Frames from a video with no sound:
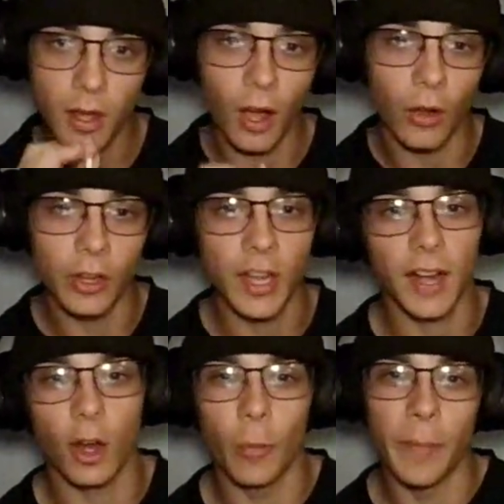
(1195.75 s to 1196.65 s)
Oh, you
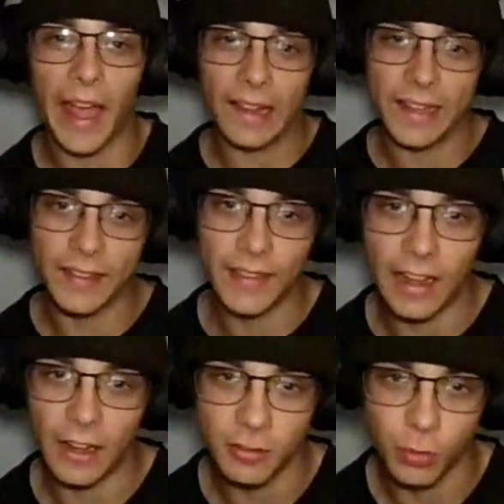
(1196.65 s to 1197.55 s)
got O'Malley in the
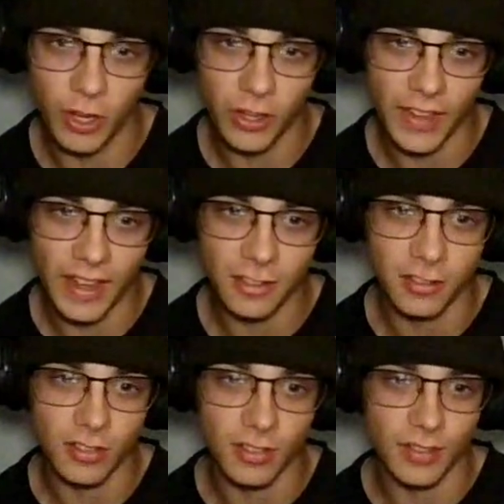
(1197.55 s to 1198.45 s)
house wearing
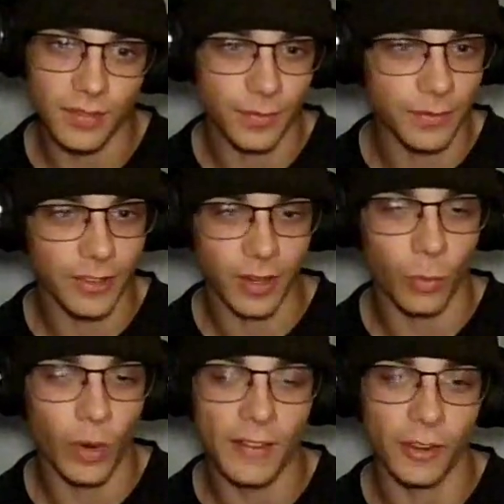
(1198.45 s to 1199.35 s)
that
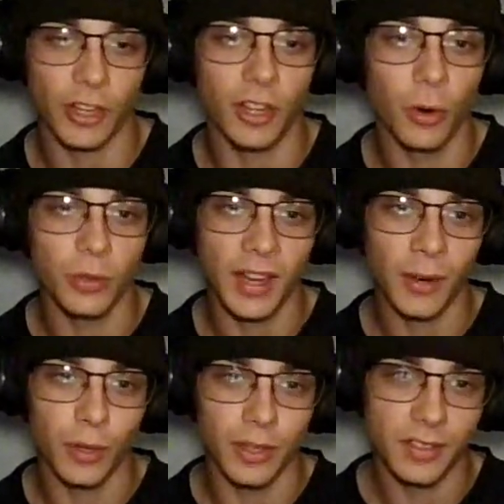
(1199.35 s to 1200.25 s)
whatever coat
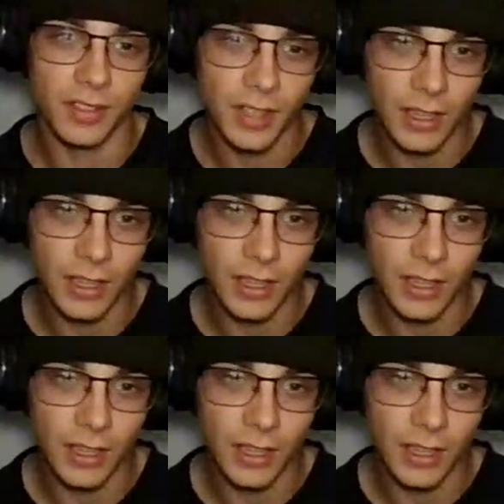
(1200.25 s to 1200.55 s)
that was.